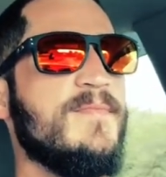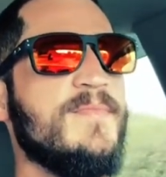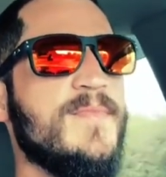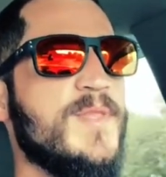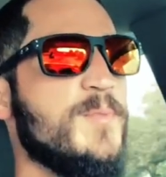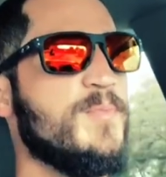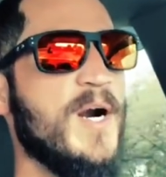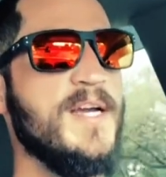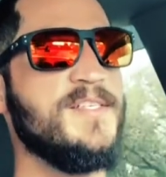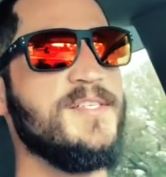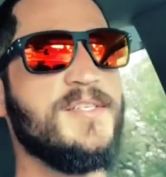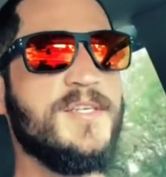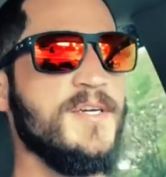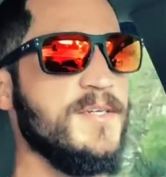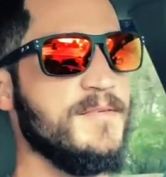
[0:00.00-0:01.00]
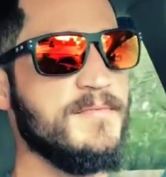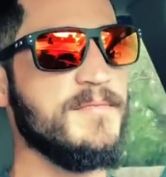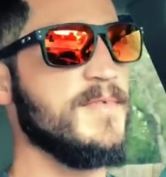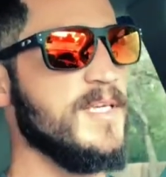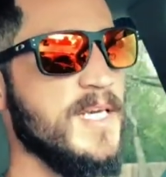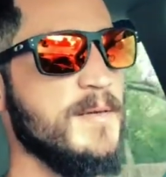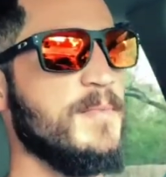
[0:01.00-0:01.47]
the prices
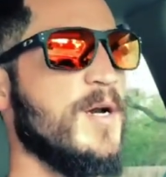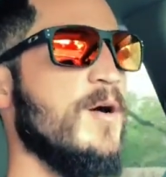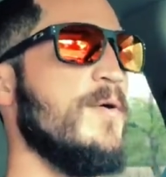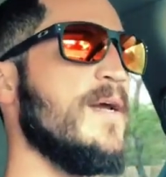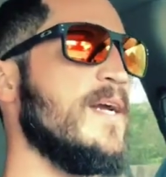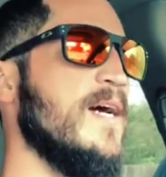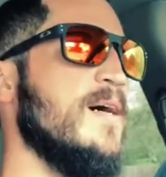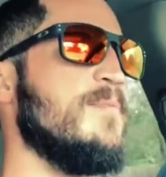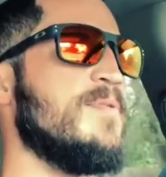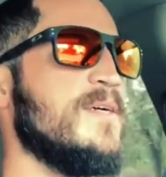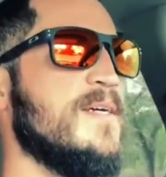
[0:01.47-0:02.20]
could keep going up.